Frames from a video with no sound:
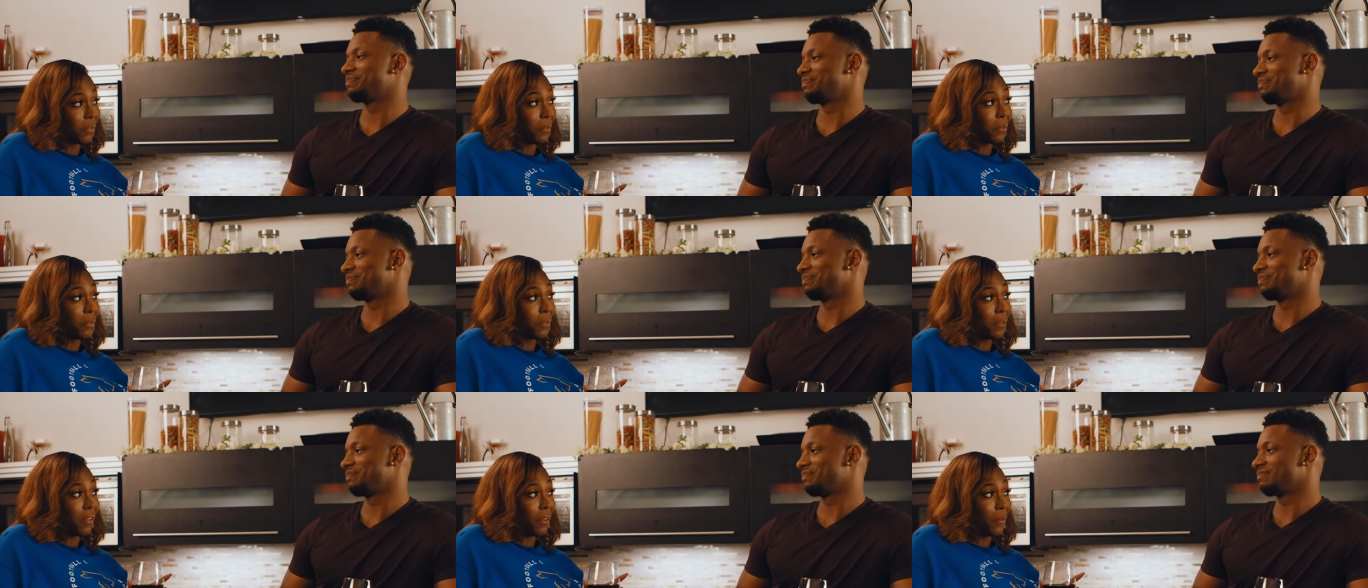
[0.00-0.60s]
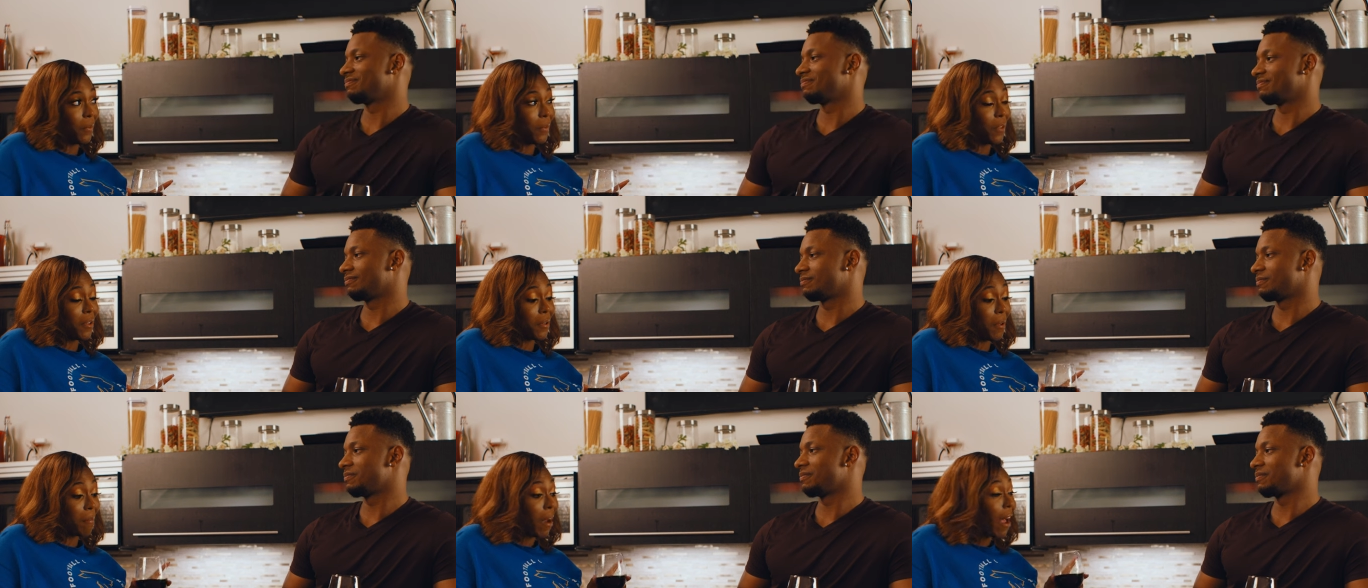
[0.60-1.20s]
Speaker 1: Okay,
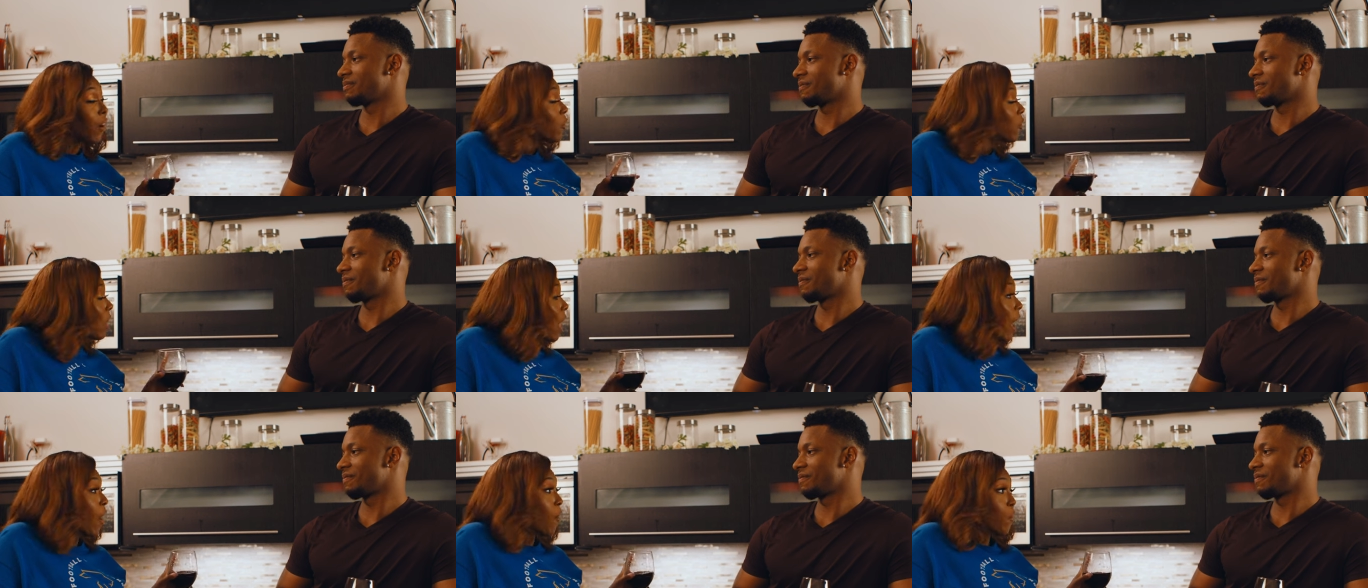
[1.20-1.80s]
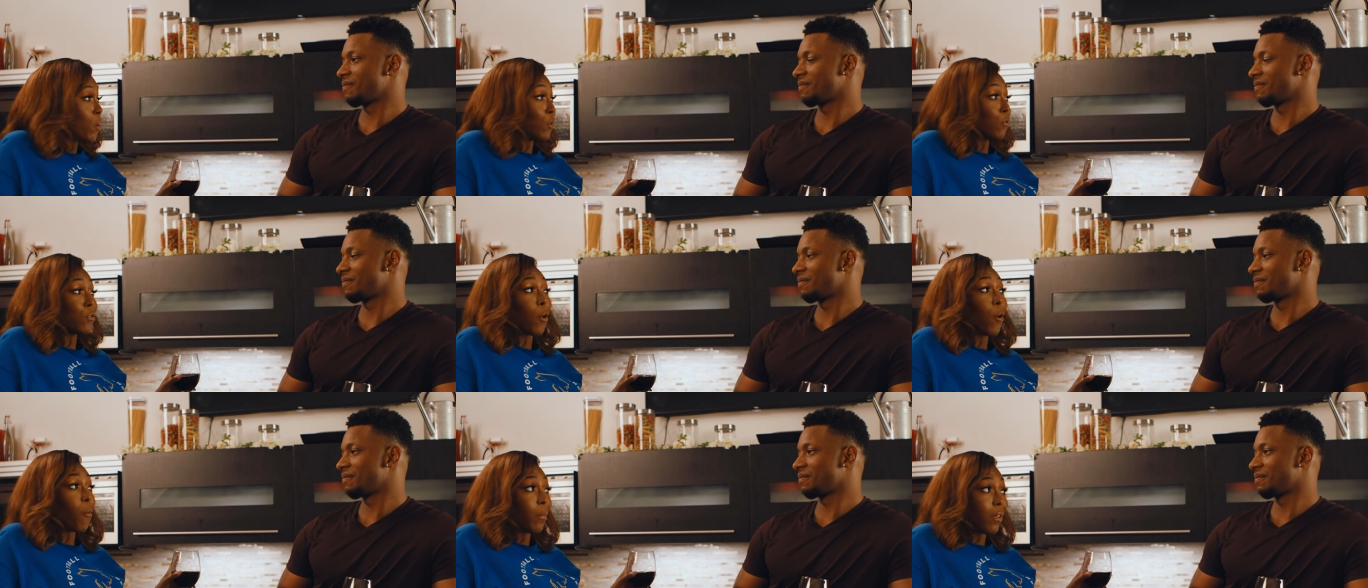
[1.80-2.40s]
well, I'm not gonna lie. When you
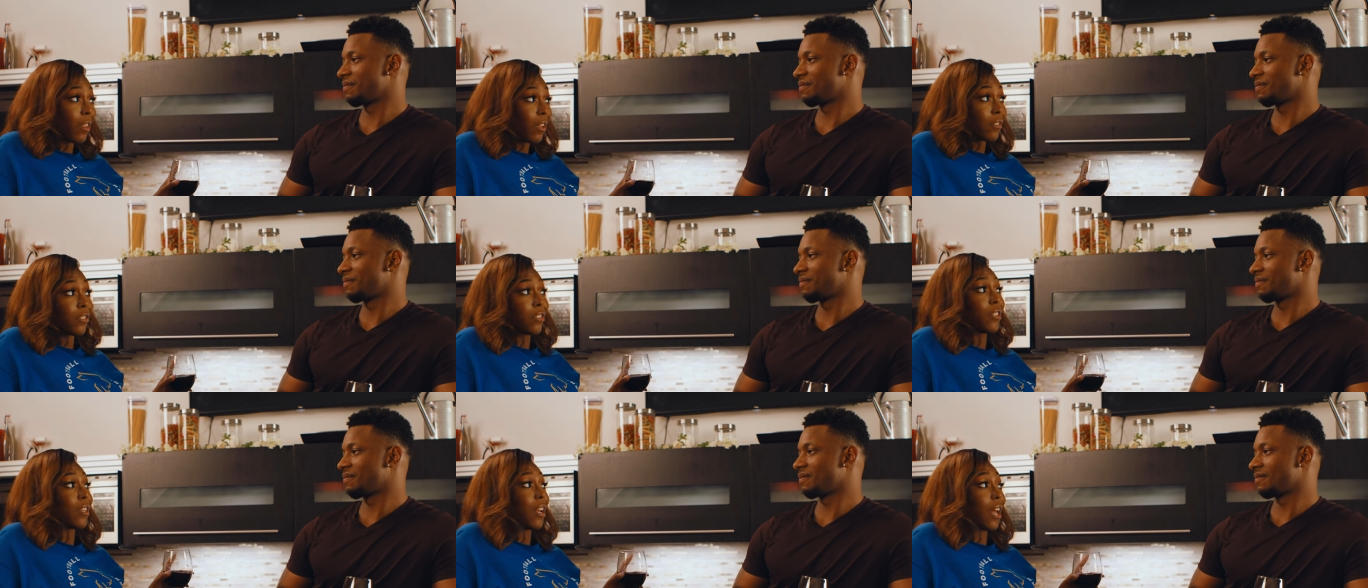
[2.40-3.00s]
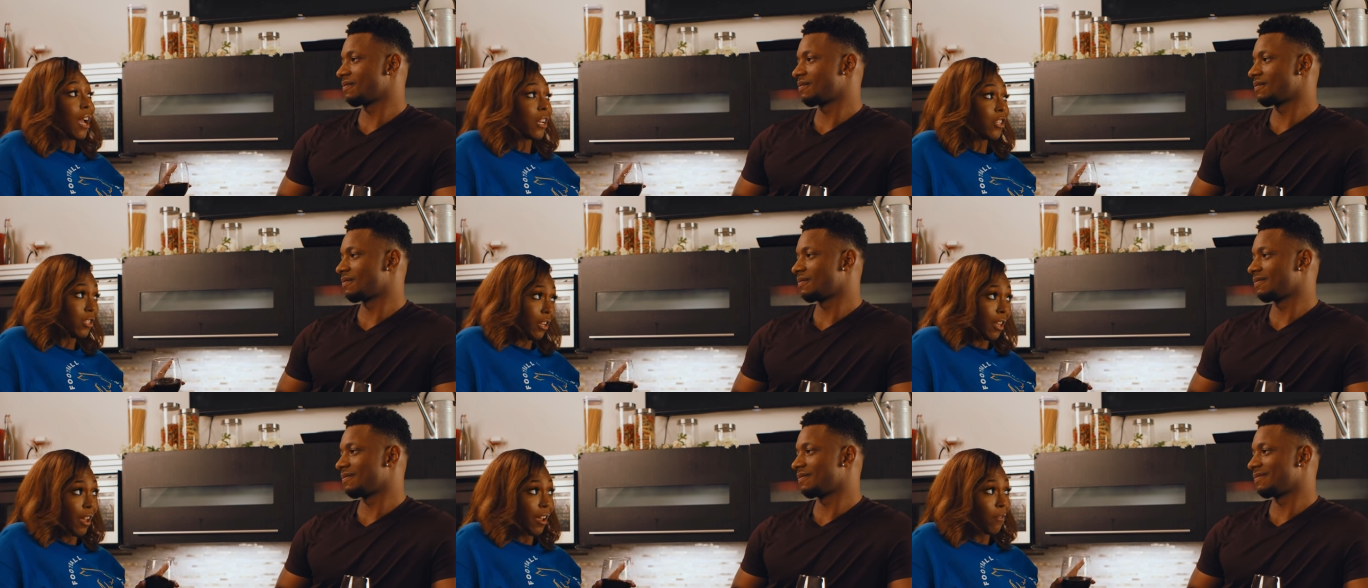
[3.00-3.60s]
told me that she did an
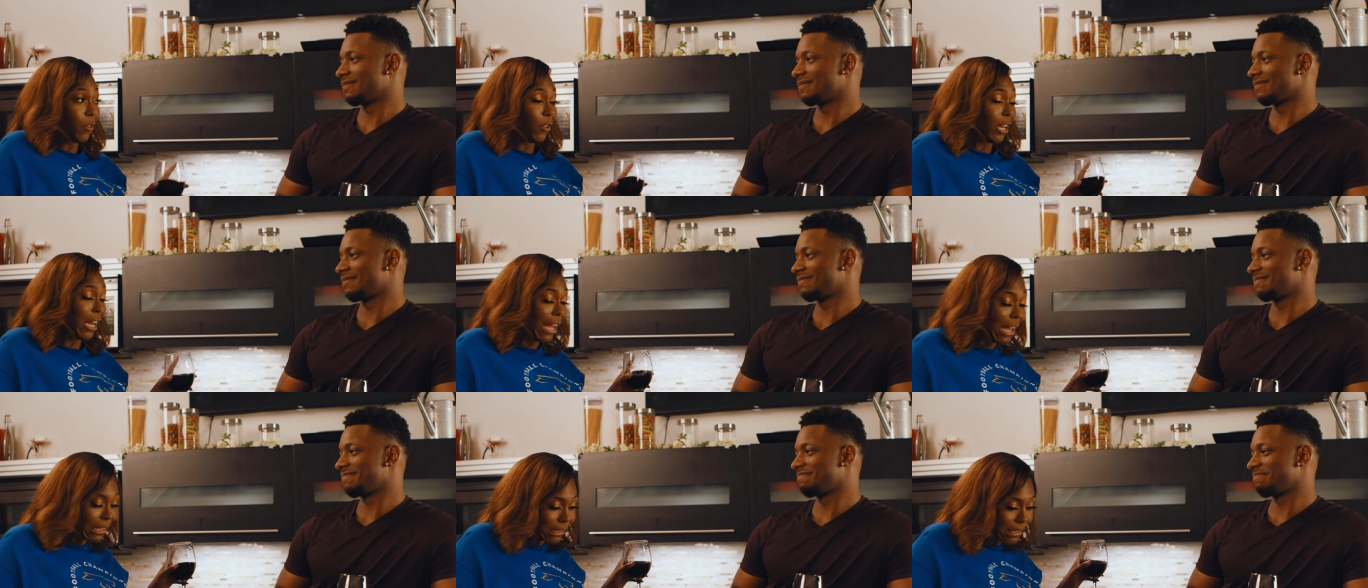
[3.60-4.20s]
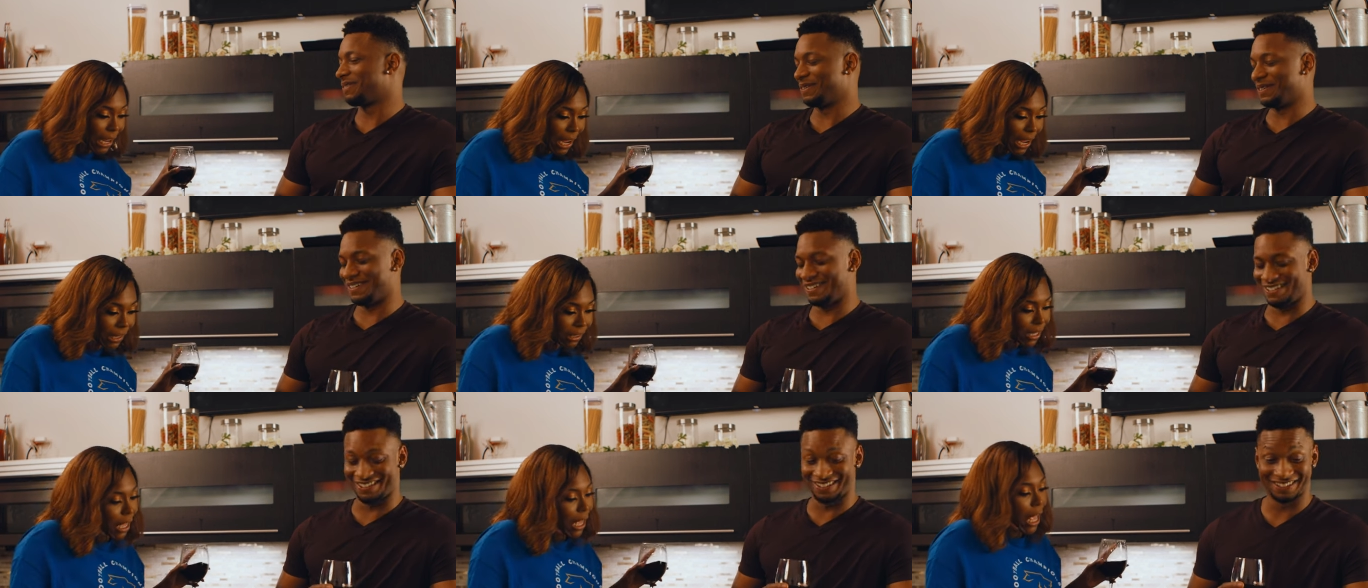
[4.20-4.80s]
IG live on your last
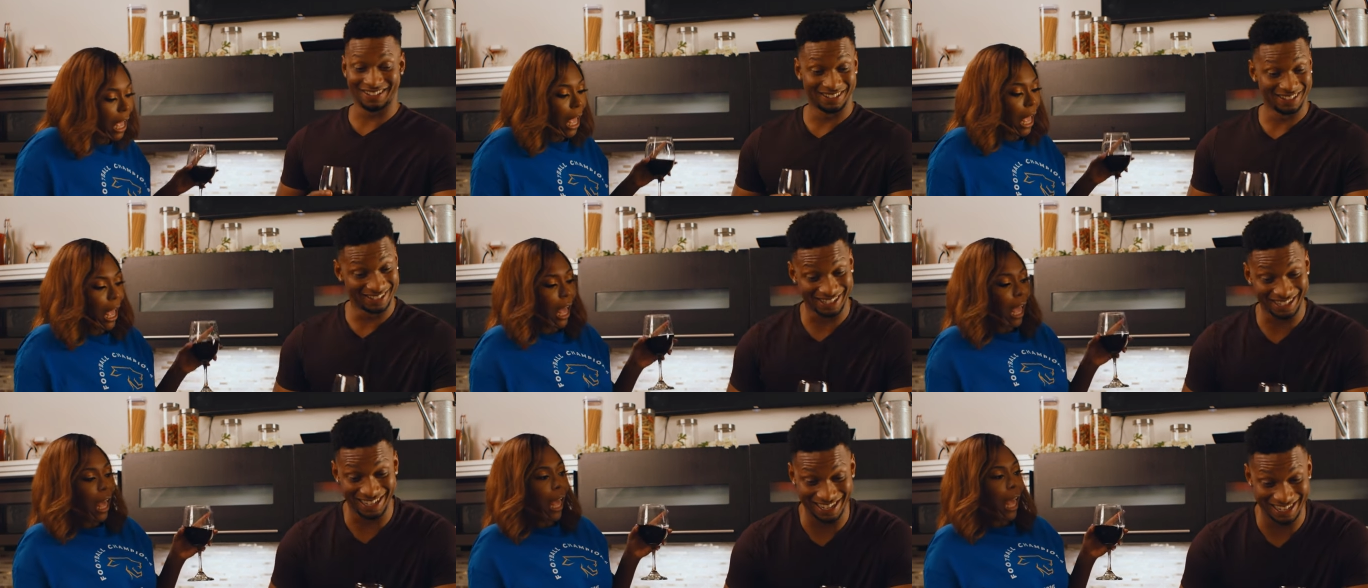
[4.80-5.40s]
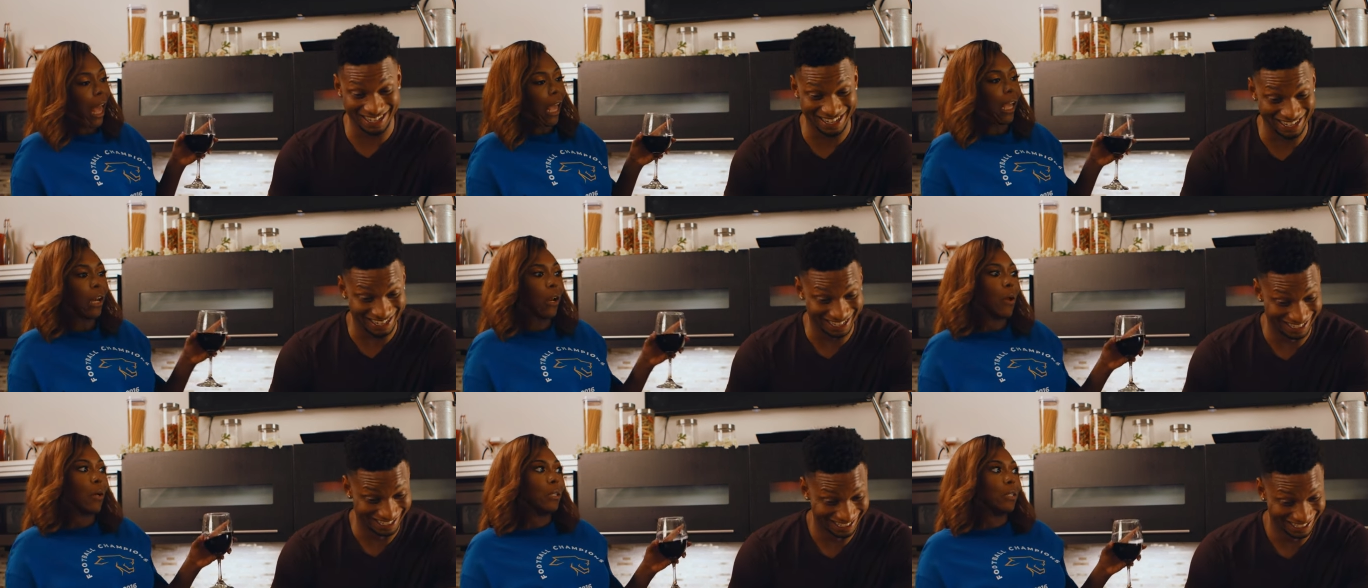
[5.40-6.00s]
date, you
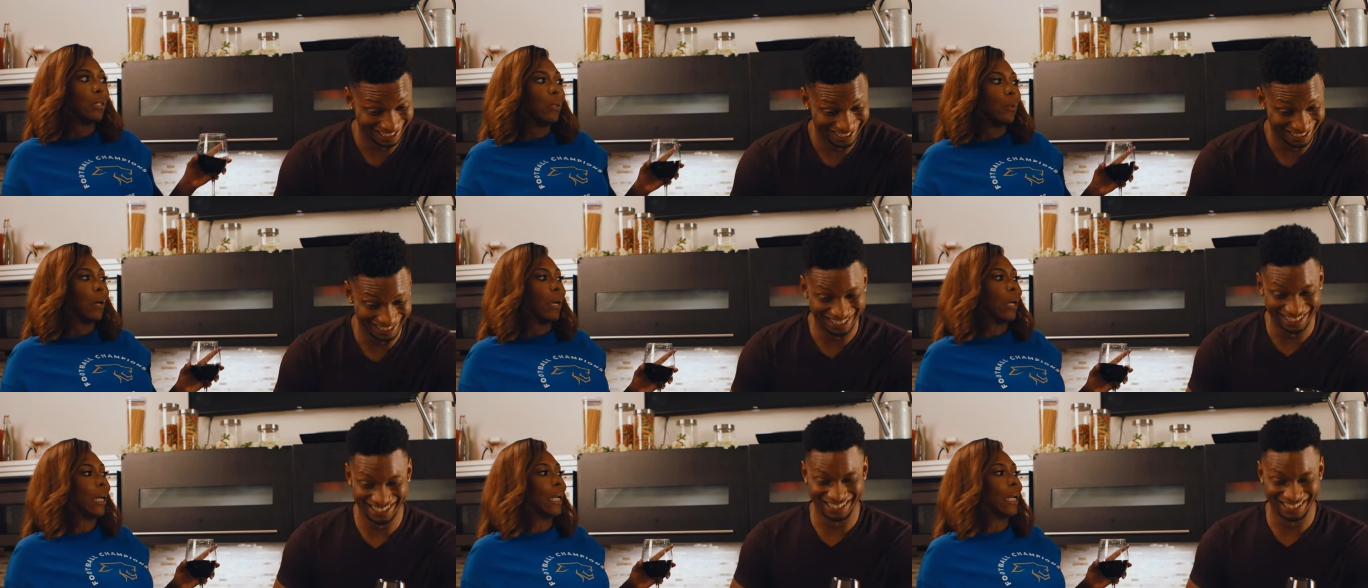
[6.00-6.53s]
know, I was gonna worry.